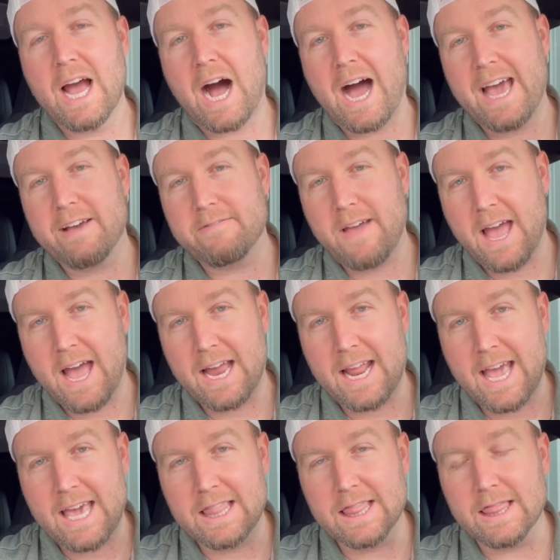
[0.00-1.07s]
I have had
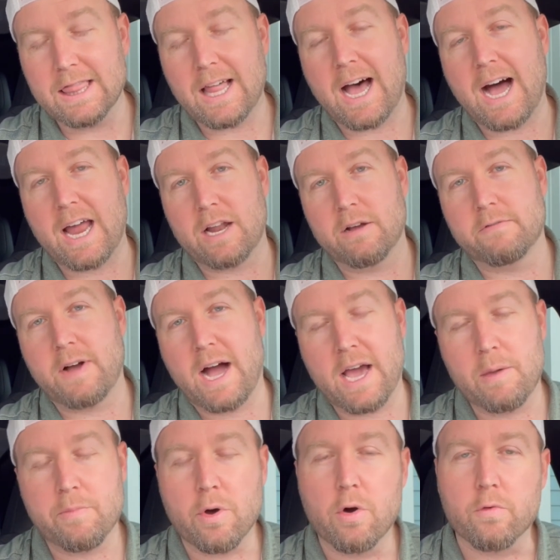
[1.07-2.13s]
a lot of
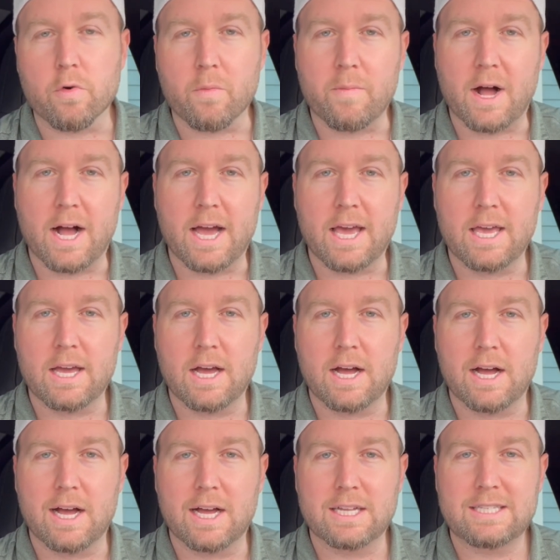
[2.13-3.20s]
hype over my
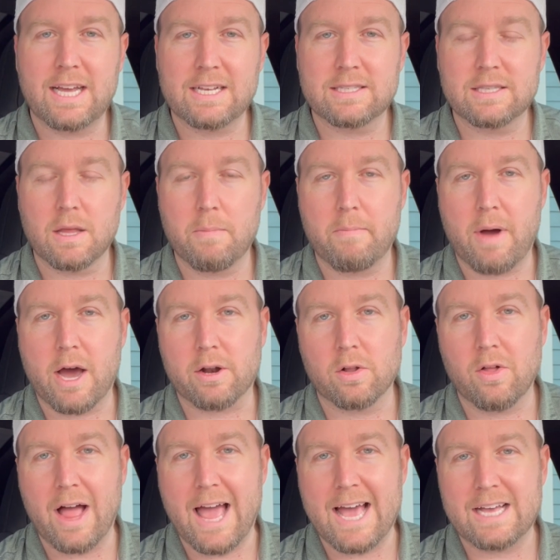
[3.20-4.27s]
Tesla
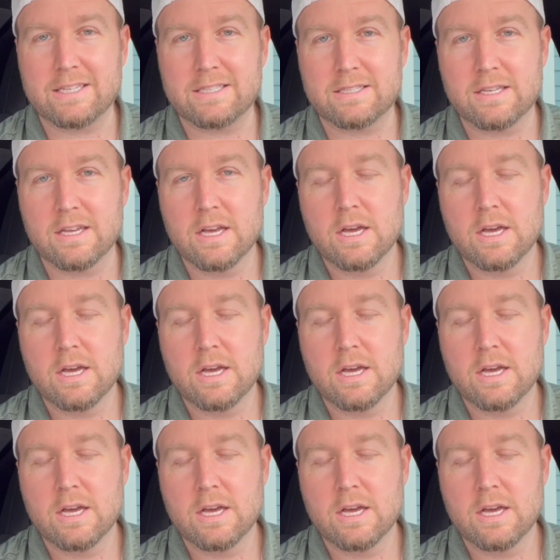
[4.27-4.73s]
Model S